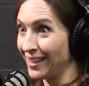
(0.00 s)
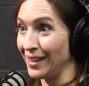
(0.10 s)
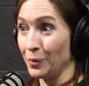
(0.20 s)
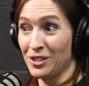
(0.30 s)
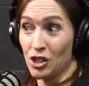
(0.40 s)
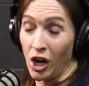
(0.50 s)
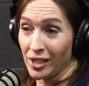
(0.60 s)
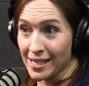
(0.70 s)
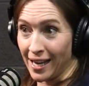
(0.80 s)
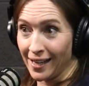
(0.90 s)
It was
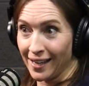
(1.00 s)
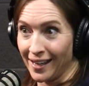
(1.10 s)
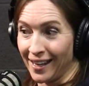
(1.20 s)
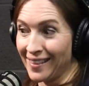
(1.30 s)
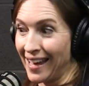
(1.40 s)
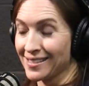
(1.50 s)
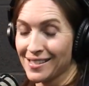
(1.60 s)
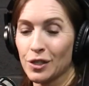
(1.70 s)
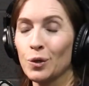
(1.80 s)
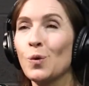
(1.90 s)
toxic. And that's
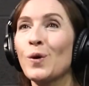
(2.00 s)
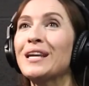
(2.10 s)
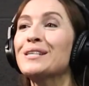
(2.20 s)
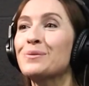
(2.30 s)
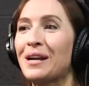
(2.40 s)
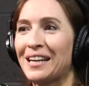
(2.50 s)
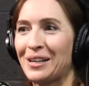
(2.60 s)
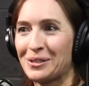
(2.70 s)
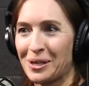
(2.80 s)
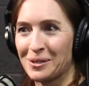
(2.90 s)
the quickest way to get
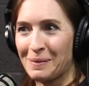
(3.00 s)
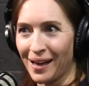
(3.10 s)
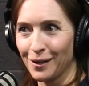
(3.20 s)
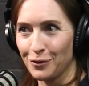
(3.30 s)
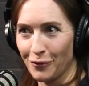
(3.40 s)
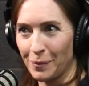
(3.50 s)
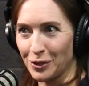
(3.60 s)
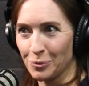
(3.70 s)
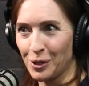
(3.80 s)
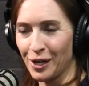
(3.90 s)
your skills back if you have a
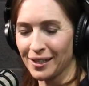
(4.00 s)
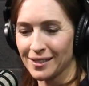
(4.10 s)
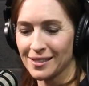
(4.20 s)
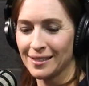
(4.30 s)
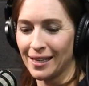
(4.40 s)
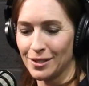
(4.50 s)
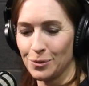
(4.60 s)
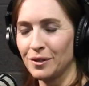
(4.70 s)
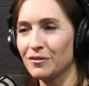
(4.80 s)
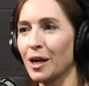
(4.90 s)
mental block is get to
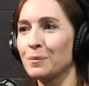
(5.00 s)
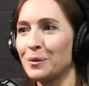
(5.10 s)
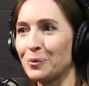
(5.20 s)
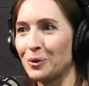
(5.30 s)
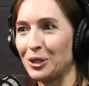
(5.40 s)
an environment where your